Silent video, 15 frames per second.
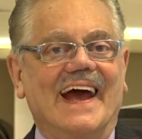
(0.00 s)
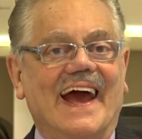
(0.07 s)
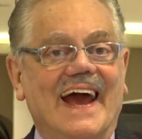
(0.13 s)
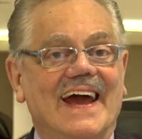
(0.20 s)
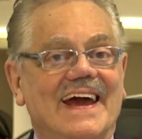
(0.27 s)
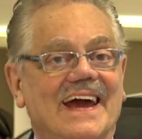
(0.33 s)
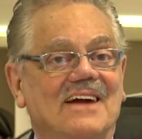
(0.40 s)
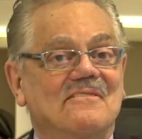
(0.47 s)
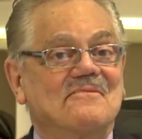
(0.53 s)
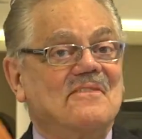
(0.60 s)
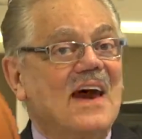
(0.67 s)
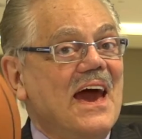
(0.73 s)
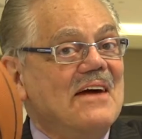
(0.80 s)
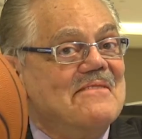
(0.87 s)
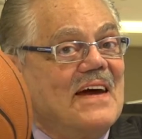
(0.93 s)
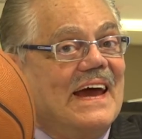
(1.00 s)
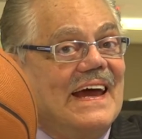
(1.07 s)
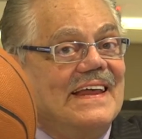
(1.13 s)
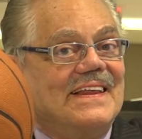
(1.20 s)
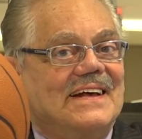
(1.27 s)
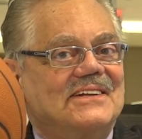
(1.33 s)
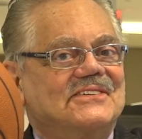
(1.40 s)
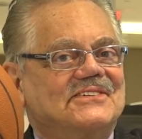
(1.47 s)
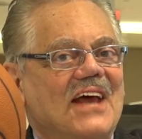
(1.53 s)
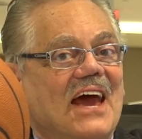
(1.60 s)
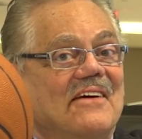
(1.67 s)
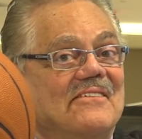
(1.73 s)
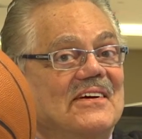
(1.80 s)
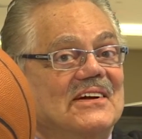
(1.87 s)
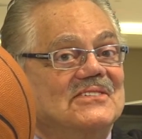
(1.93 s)
And baby, the
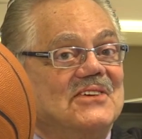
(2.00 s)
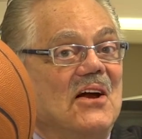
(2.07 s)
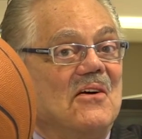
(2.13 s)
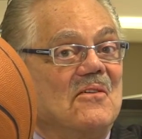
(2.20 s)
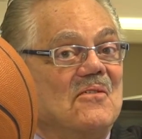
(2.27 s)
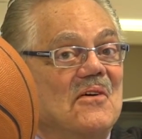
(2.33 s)
savings are